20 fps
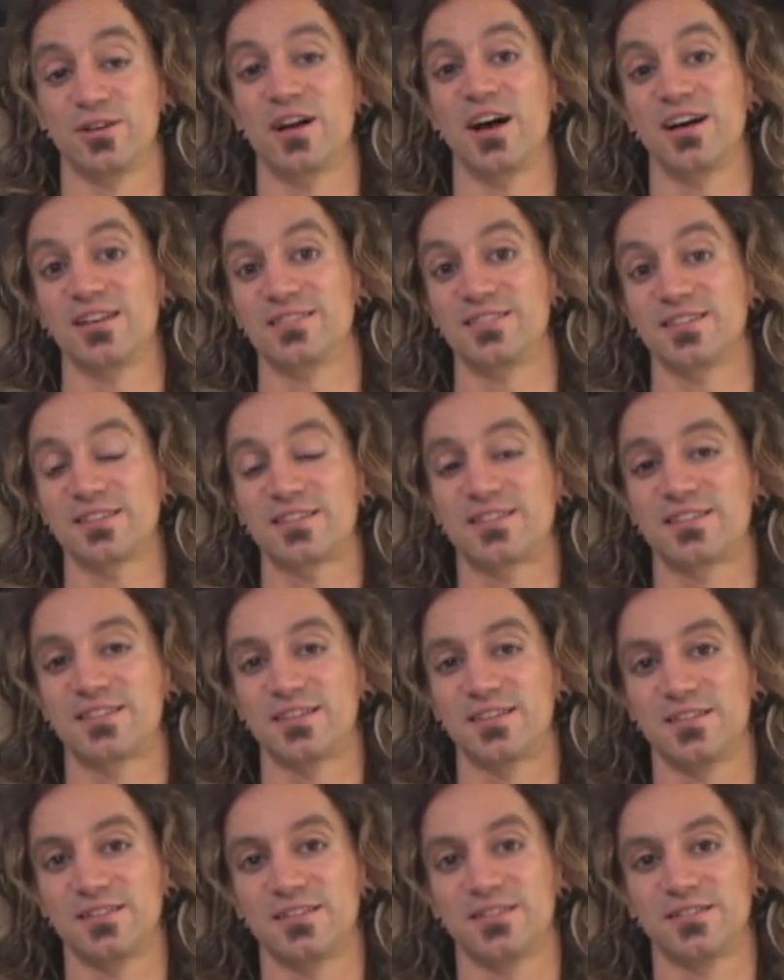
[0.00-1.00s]
or
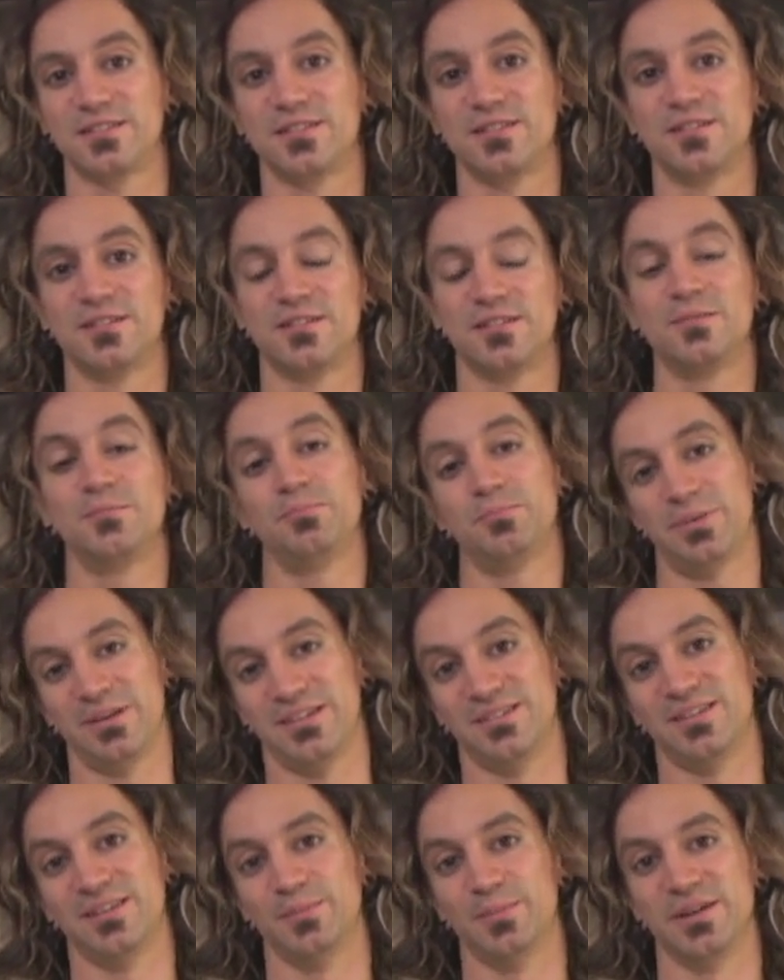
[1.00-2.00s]
coccyx,
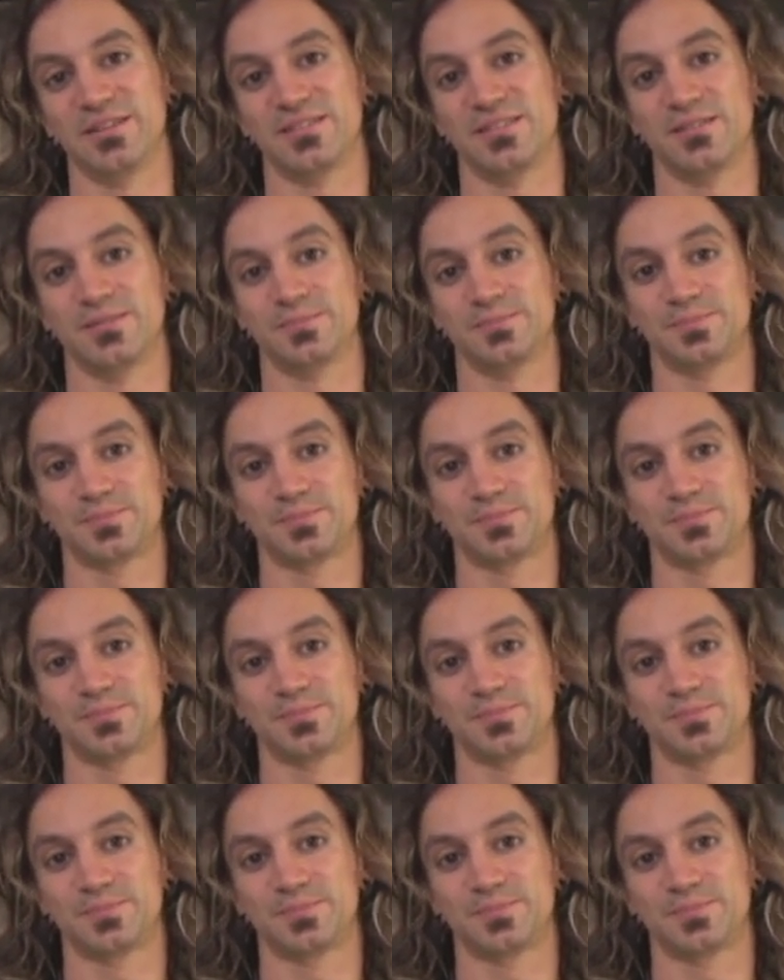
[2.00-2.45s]
PC muscle.